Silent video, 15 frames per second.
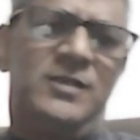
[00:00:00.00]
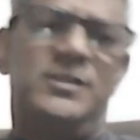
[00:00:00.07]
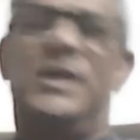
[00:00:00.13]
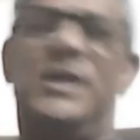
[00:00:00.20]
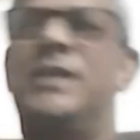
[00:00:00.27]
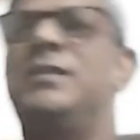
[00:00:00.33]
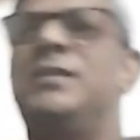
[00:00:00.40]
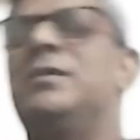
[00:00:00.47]

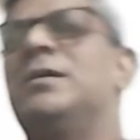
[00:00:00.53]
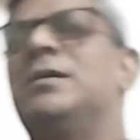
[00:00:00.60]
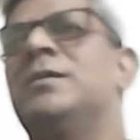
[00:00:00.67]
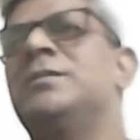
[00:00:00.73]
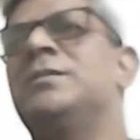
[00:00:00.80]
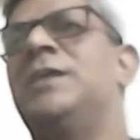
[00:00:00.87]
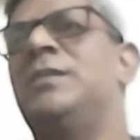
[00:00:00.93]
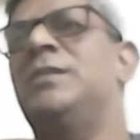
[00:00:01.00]

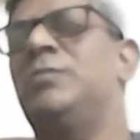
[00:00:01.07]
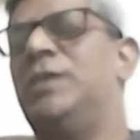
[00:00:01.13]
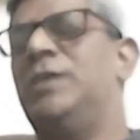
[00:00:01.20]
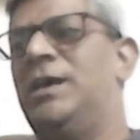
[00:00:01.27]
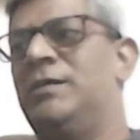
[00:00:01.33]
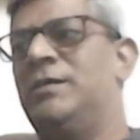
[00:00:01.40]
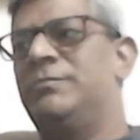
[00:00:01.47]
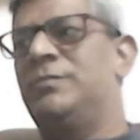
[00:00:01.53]
then we
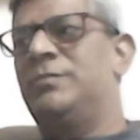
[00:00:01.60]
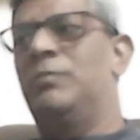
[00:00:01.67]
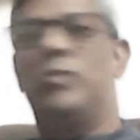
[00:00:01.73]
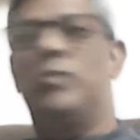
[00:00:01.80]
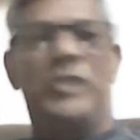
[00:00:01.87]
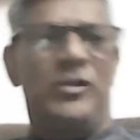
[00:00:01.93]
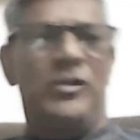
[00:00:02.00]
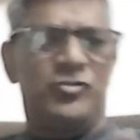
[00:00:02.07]
have
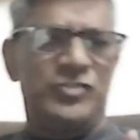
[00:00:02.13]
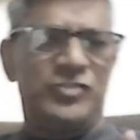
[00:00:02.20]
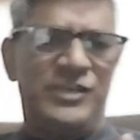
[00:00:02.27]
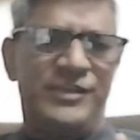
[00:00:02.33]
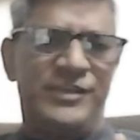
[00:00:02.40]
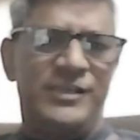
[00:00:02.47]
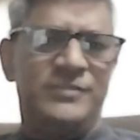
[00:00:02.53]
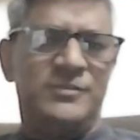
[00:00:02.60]
modal
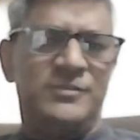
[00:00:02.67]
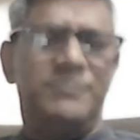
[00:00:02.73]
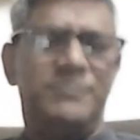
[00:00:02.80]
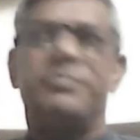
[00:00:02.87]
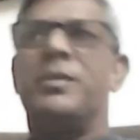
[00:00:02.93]
auxiliaries,